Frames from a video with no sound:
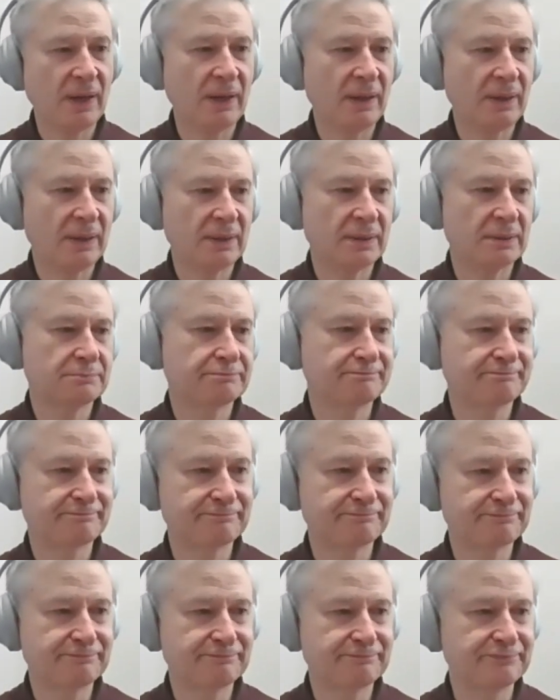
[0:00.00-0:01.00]
uh,
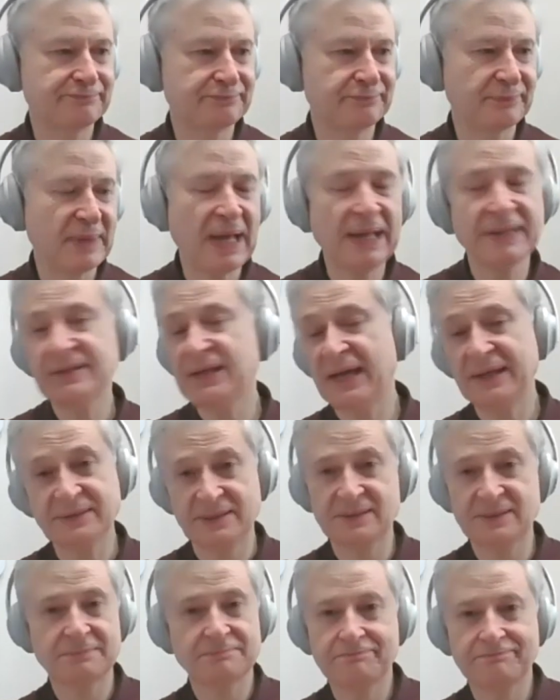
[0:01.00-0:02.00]
and
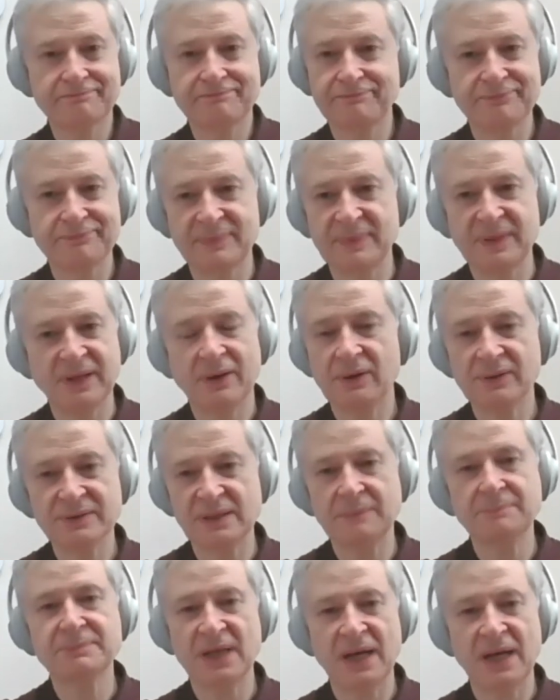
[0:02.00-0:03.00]
yet there are
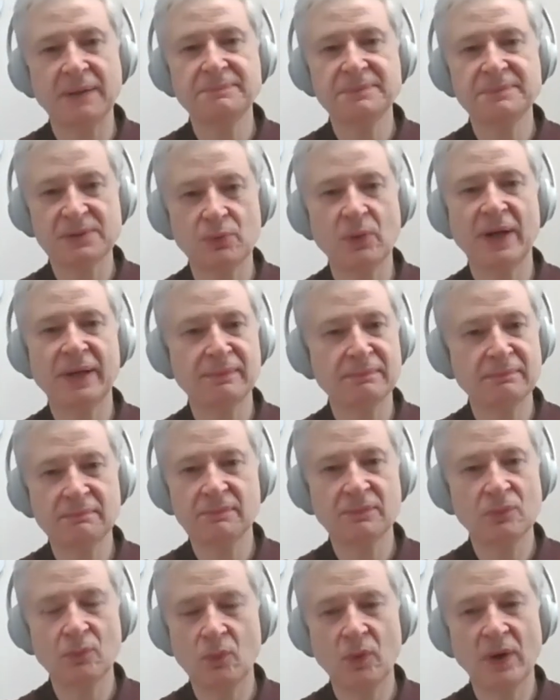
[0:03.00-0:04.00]
some times
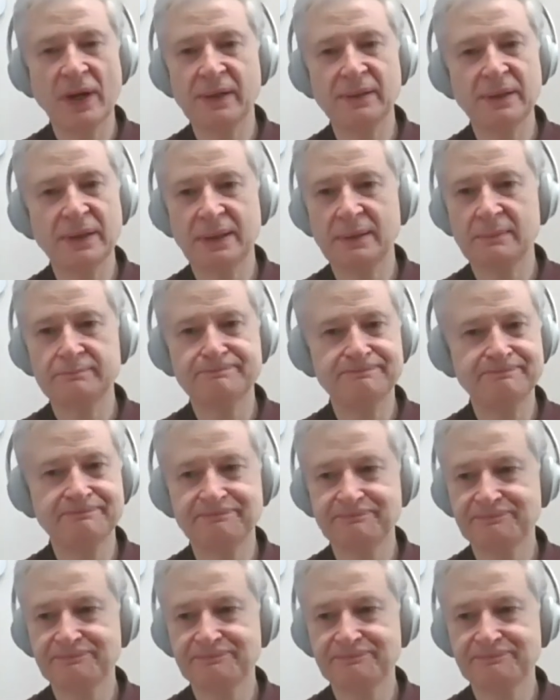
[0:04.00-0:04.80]
when when um,